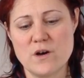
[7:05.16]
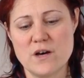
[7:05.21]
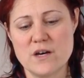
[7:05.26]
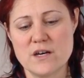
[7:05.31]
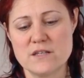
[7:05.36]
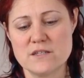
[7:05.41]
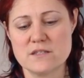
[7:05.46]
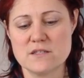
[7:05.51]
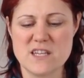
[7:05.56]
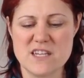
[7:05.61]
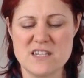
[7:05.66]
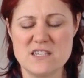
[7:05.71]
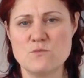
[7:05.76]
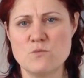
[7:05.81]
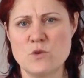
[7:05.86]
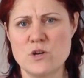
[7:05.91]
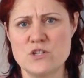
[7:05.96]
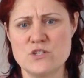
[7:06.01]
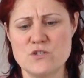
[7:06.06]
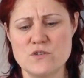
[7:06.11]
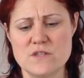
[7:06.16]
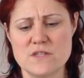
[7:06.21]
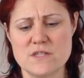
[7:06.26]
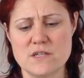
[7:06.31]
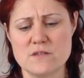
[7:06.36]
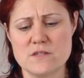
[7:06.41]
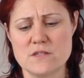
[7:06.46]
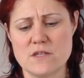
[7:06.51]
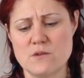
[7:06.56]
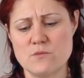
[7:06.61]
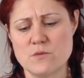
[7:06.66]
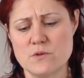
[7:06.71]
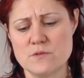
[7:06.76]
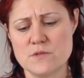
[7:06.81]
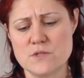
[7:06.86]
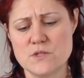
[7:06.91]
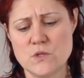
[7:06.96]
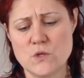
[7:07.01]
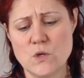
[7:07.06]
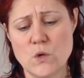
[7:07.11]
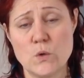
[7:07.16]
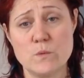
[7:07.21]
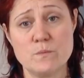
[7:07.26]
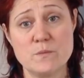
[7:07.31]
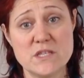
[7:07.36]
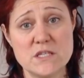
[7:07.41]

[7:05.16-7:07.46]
while because I didn't want to do this outside where it was too cold,